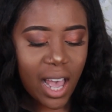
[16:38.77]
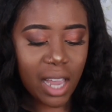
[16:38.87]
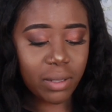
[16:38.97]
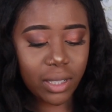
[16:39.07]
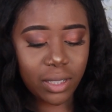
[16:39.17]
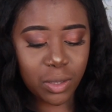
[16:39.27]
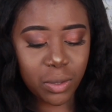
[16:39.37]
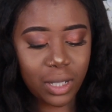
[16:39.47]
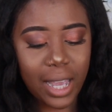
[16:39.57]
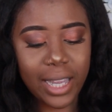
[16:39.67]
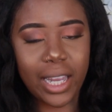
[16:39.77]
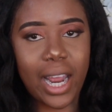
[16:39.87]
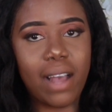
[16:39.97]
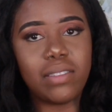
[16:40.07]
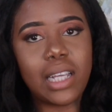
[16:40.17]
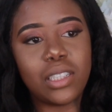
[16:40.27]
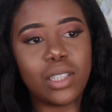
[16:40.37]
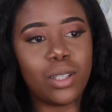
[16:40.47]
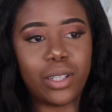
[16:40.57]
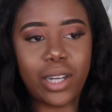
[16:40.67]
I really do like it. I have to
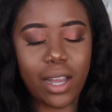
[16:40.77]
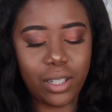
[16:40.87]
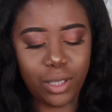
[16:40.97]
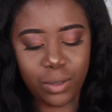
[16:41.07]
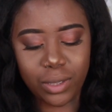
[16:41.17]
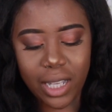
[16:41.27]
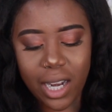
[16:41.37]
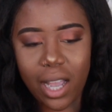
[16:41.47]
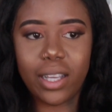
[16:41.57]
actually learn how to use it.